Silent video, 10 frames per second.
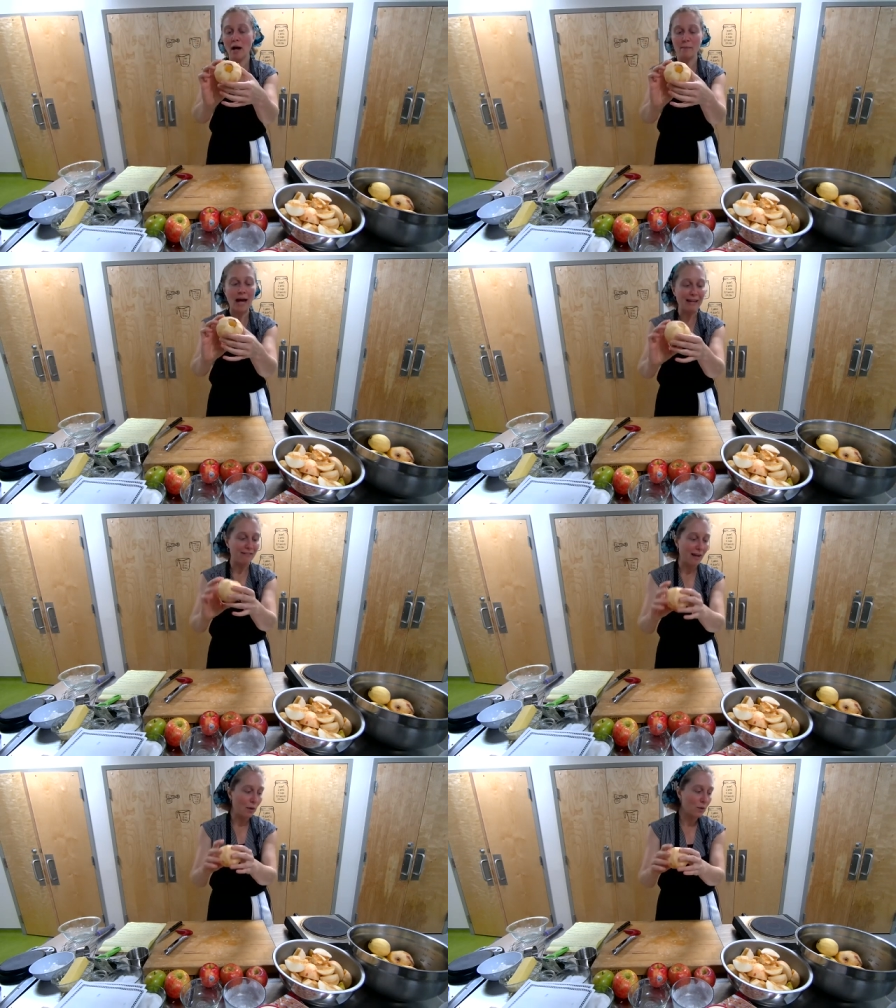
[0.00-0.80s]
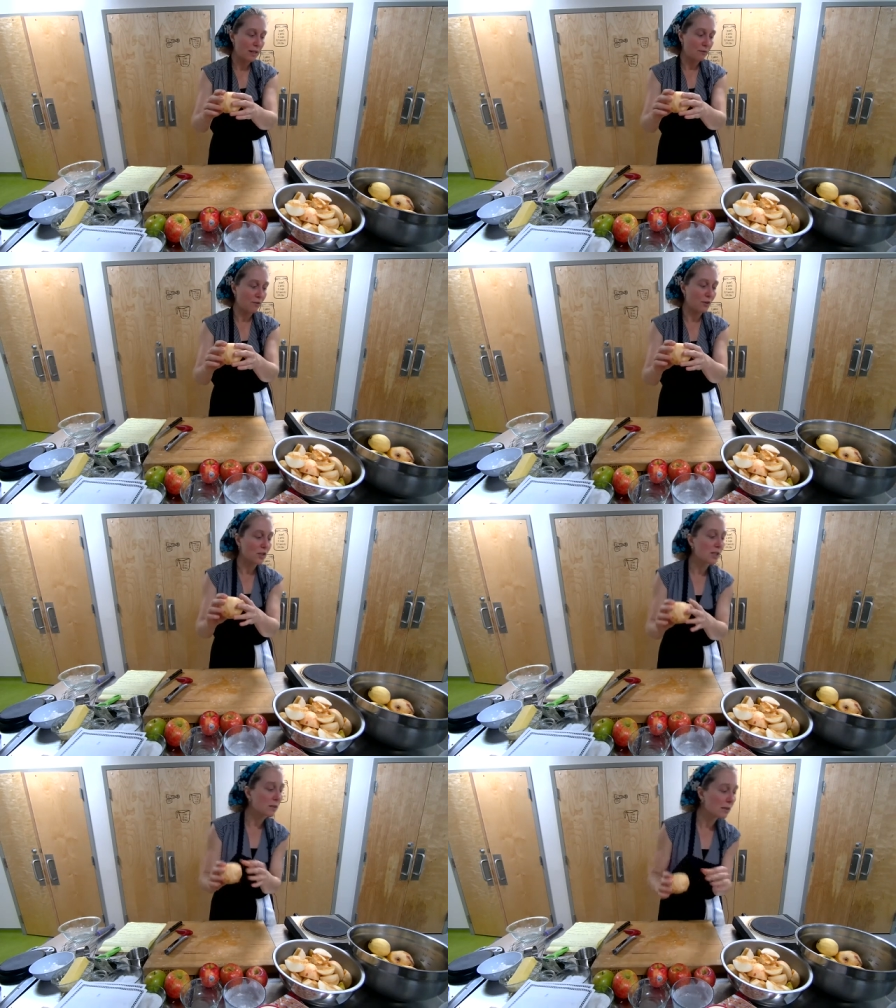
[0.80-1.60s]
I found that for
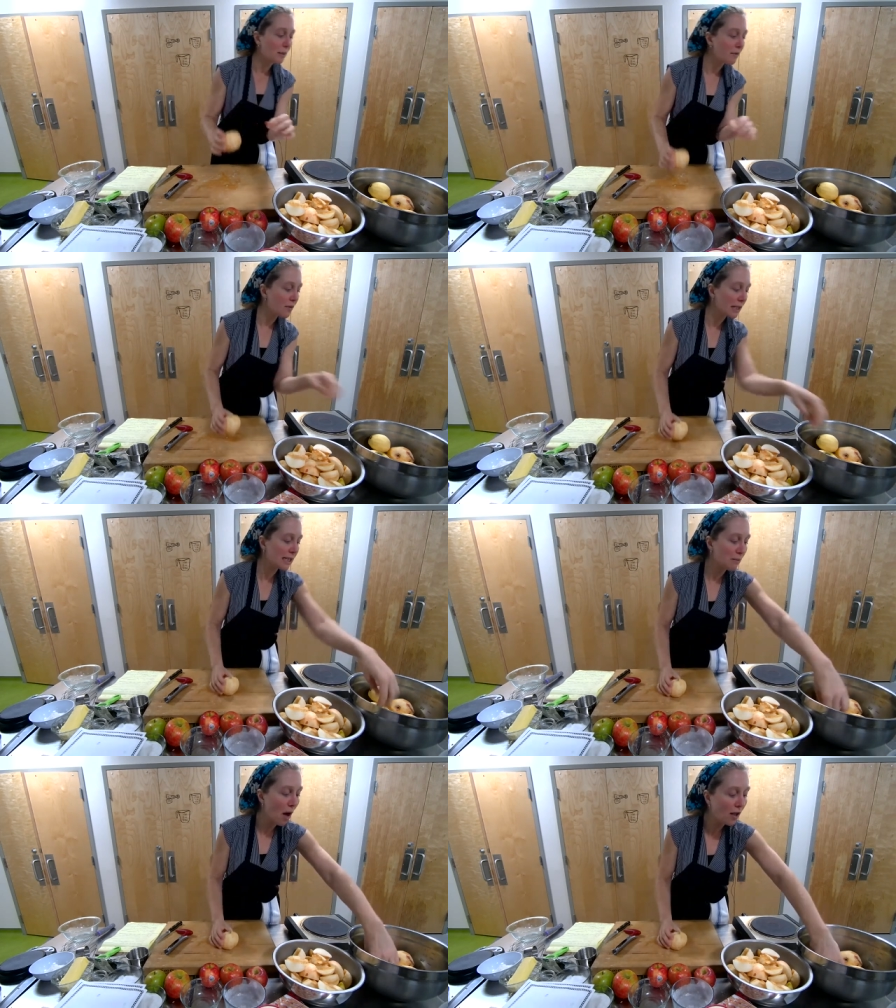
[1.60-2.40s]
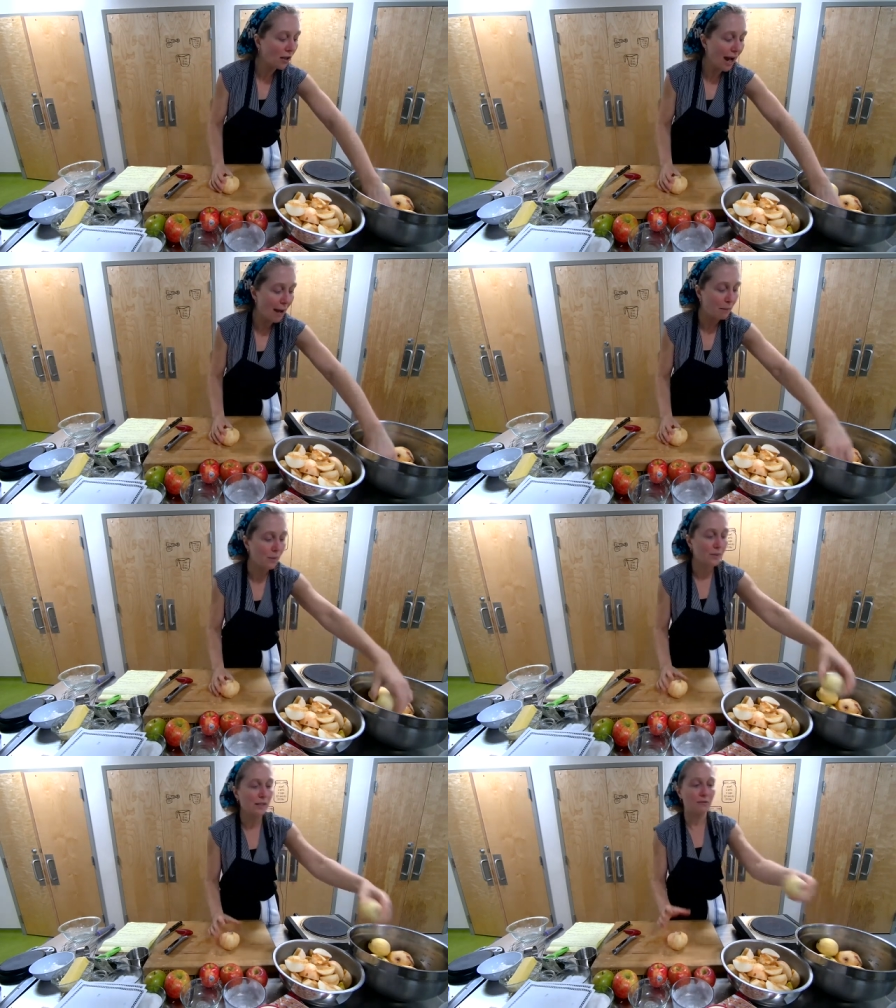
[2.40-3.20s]
some of the smaller
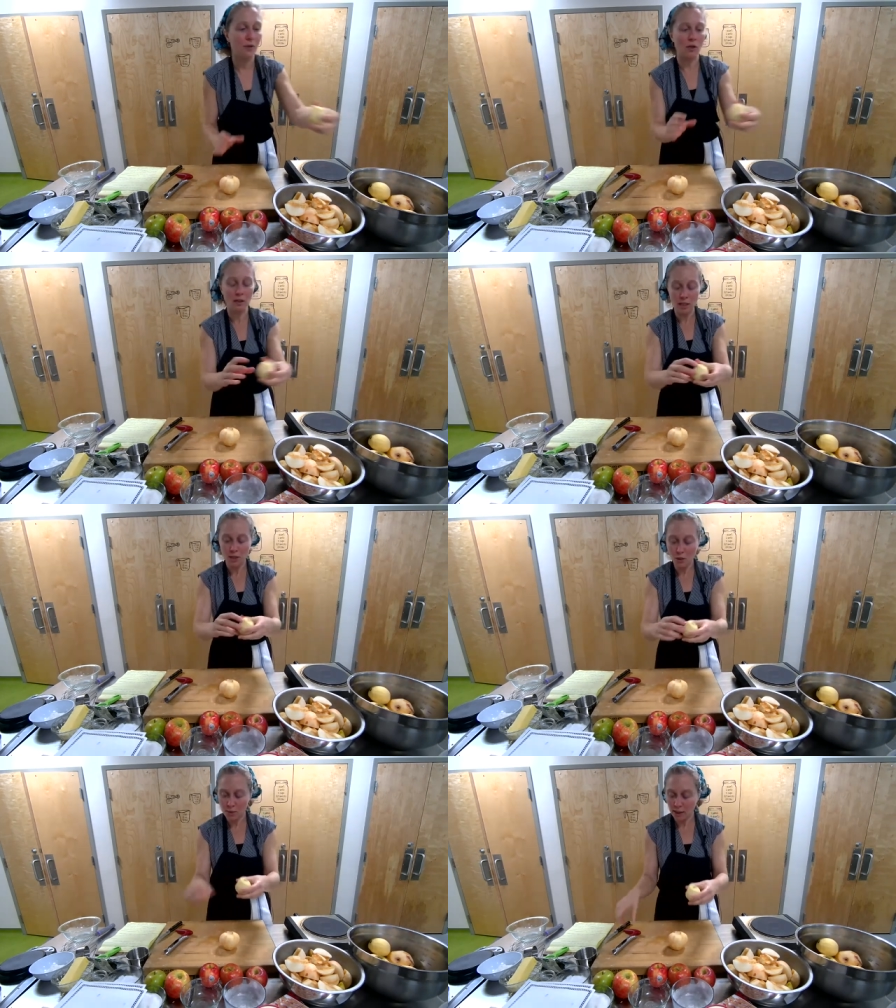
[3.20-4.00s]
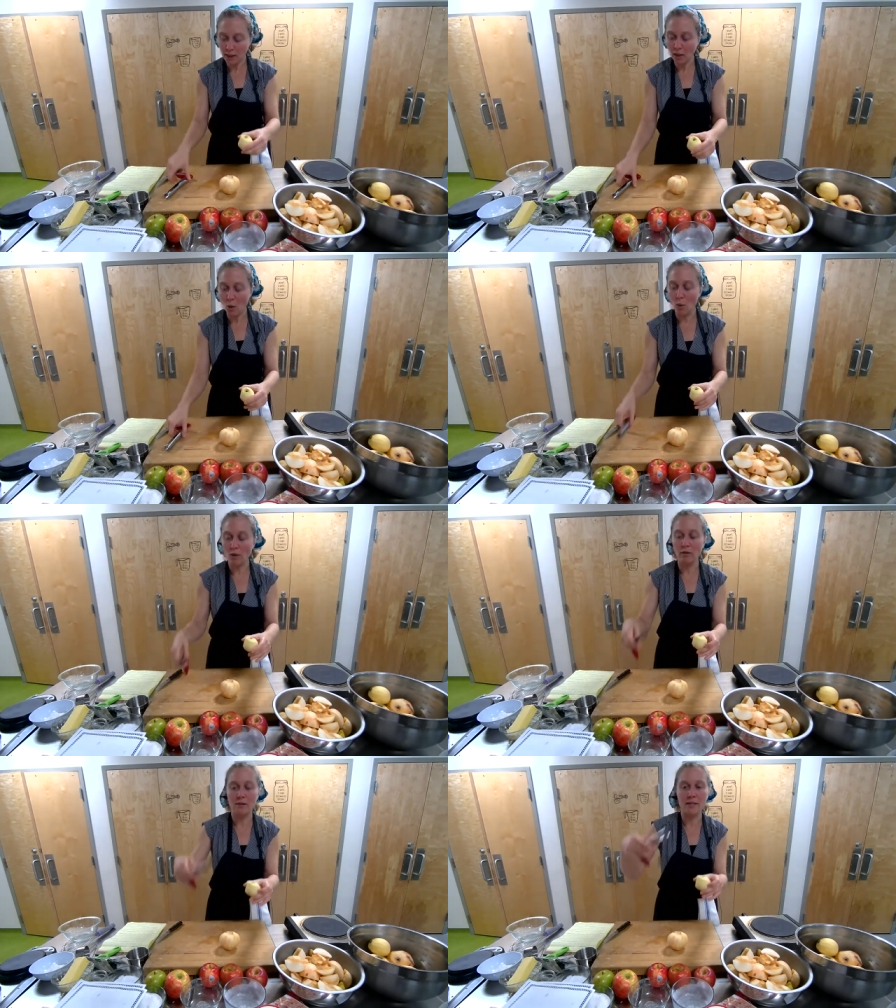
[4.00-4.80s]
apples, if you're using a
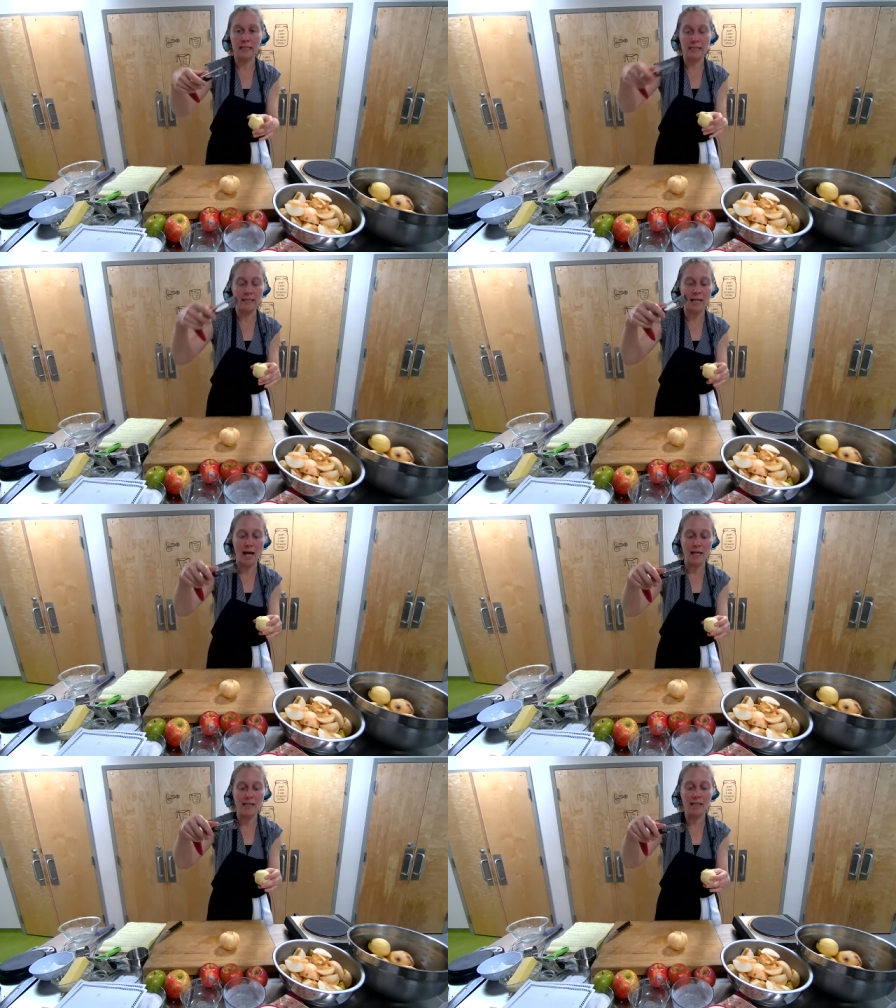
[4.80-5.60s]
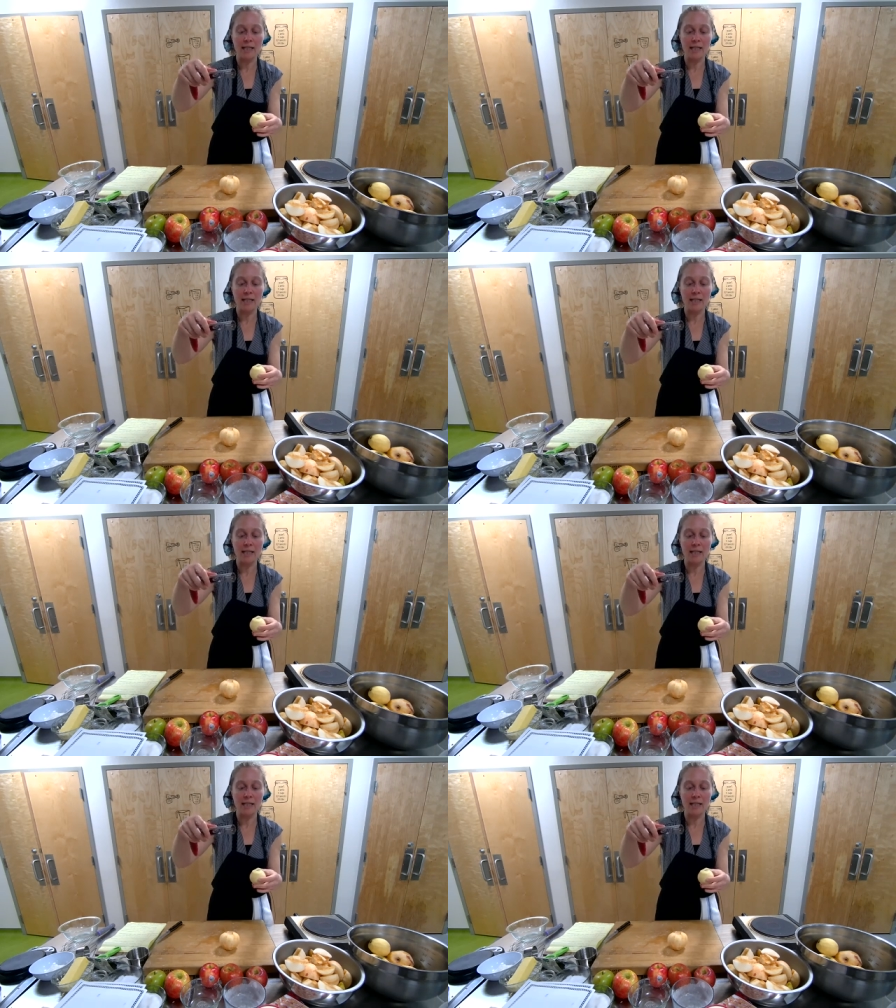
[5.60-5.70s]
corer this size,